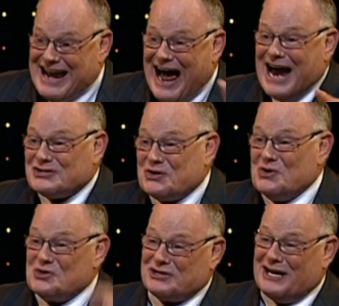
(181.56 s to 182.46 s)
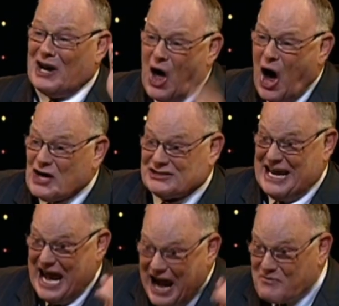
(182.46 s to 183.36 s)
high school, she lost
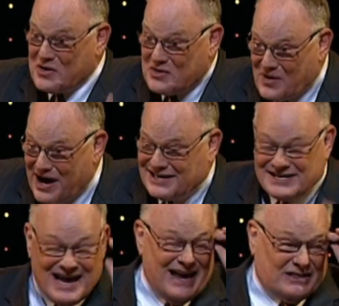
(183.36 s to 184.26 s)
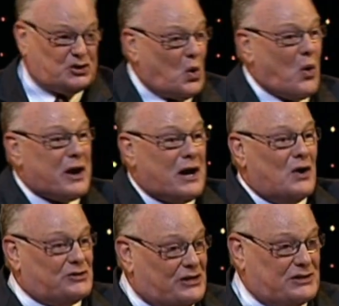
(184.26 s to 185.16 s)
every race. The story
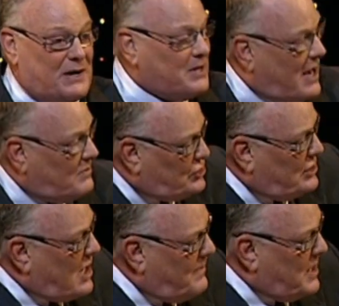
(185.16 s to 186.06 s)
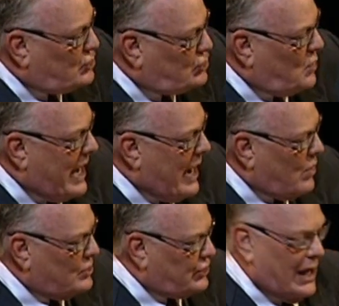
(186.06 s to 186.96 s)
goes that sometimes she'd come in 2
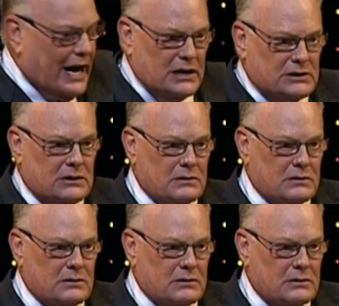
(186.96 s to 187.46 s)
hours late.